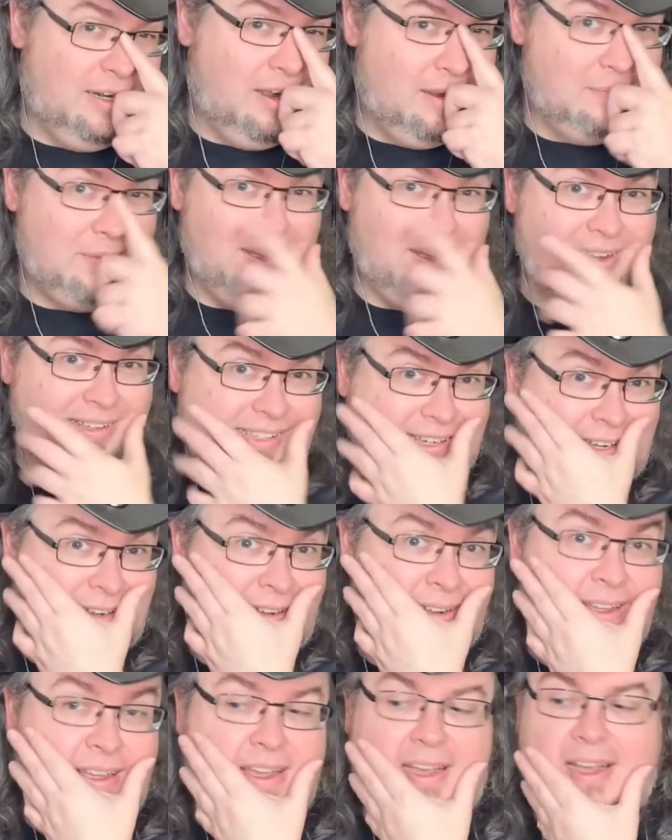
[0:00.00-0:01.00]
night party
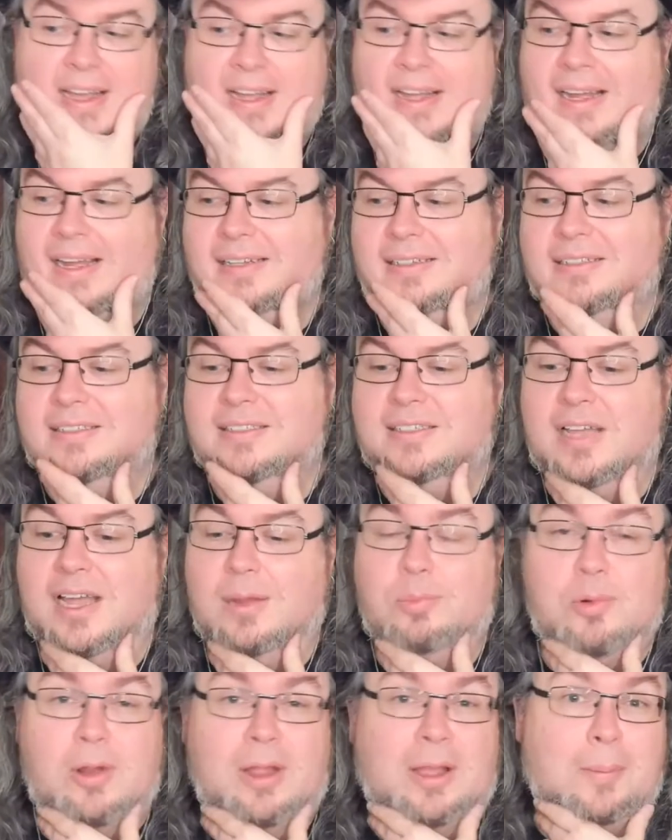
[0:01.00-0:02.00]
and
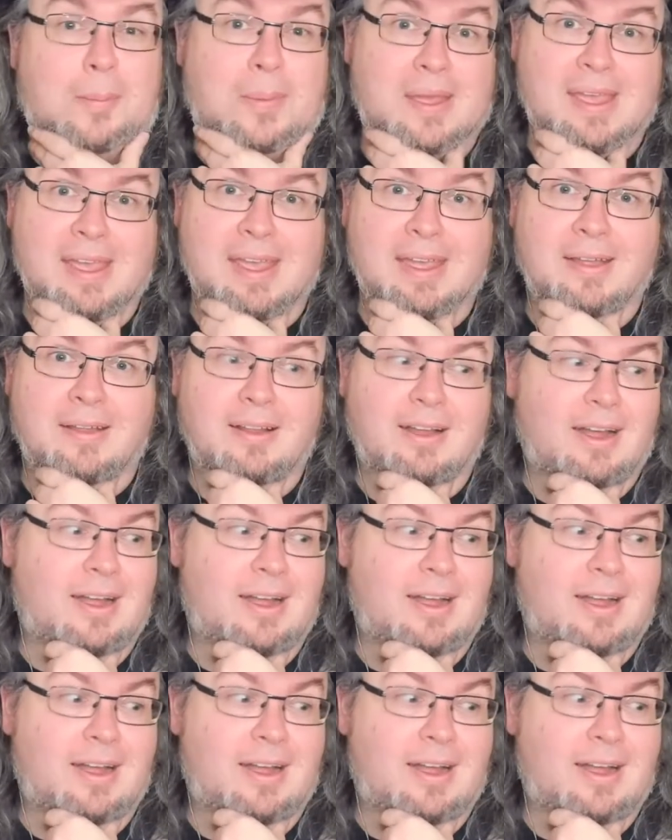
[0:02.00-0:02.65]
bring a beer.